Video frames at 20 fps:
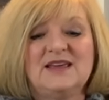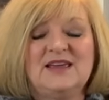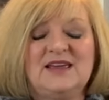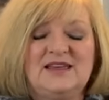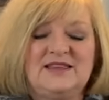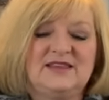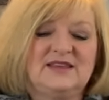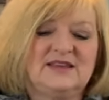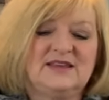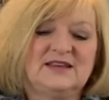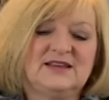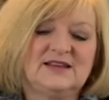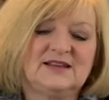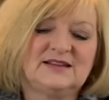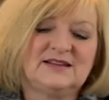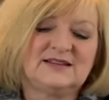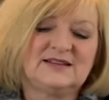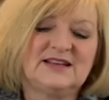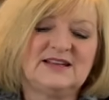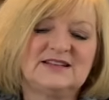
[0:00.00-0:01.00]
the
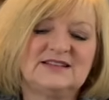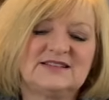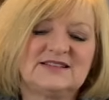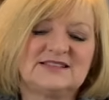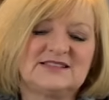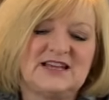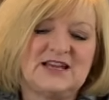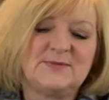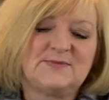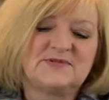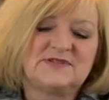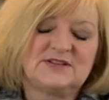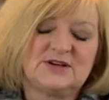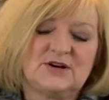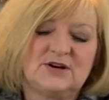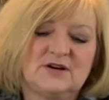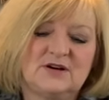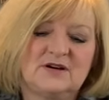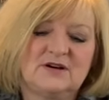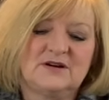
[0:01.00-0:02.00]
little steps
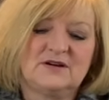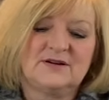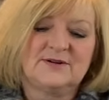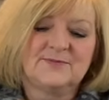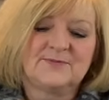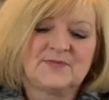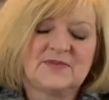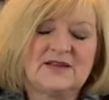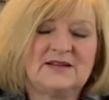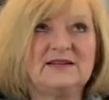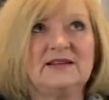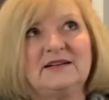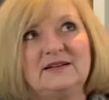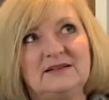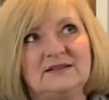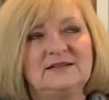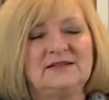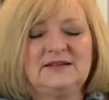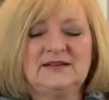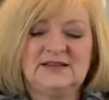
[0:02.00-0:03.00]
are
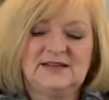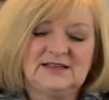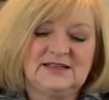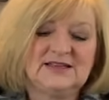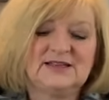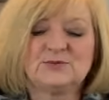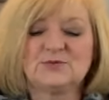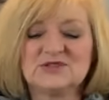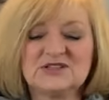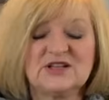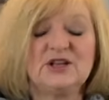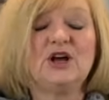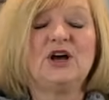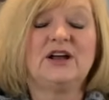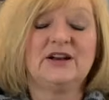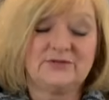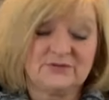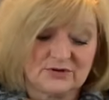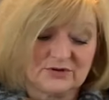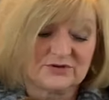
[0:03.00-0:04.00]
it was a
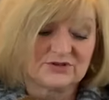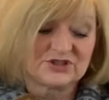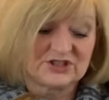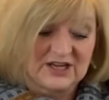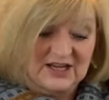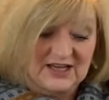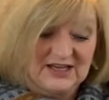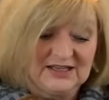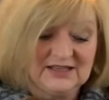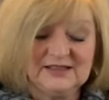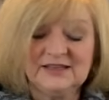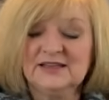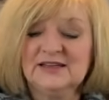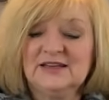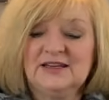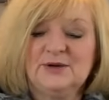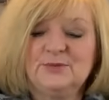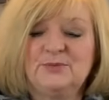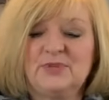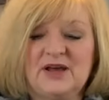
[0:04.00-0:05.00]
lot of crocheting,
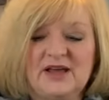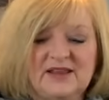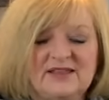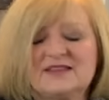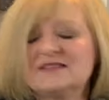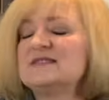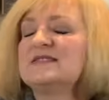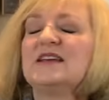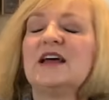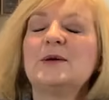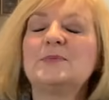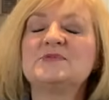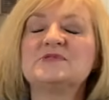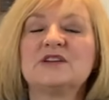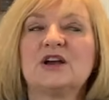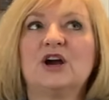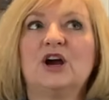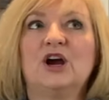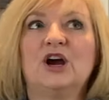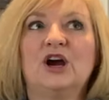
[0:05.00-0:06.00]
but the steps
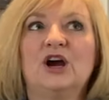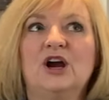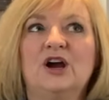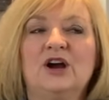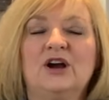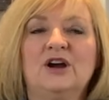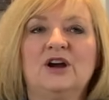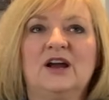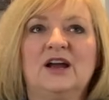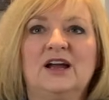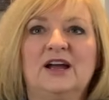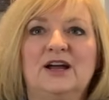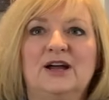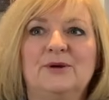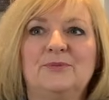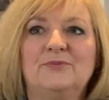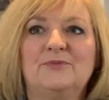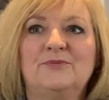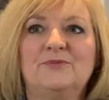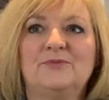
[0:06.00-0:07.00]
are,
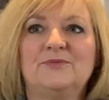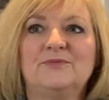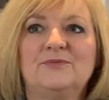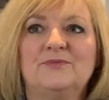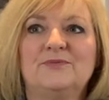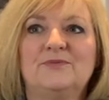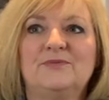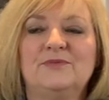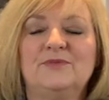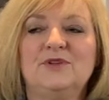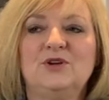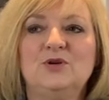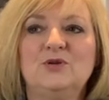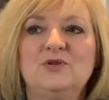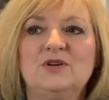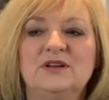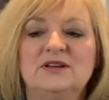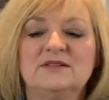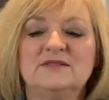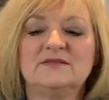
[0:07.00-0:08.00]

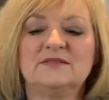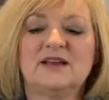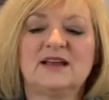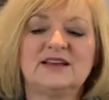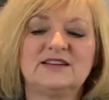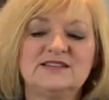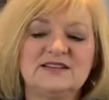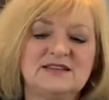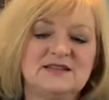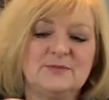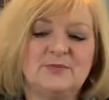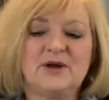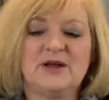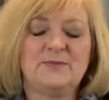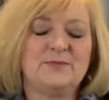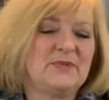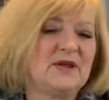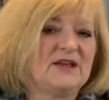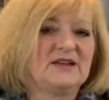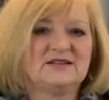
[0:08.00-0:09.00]
I did the
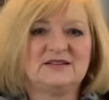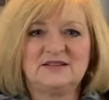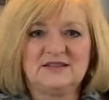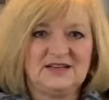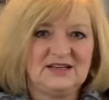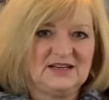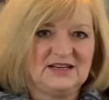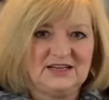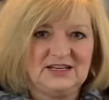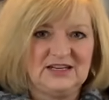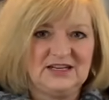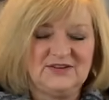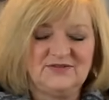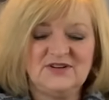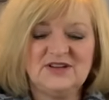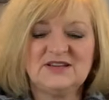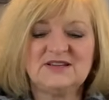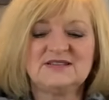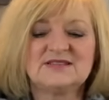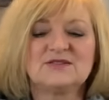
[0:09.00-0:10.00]
button band in an
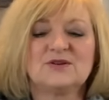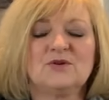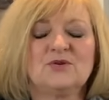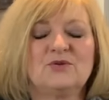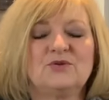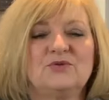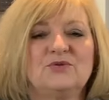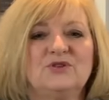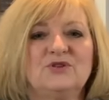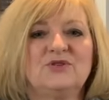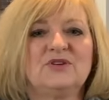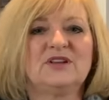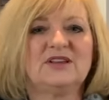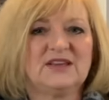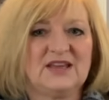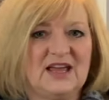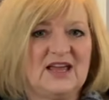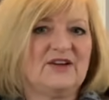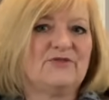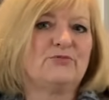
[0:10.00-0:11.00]
evening, so you can
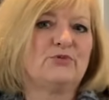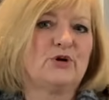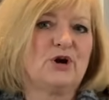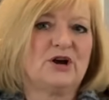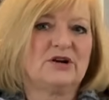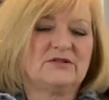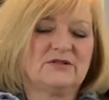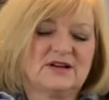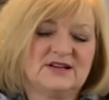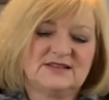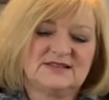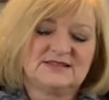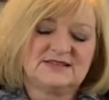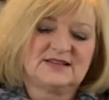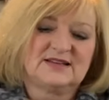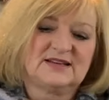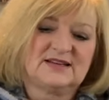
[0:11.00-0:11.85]
have progress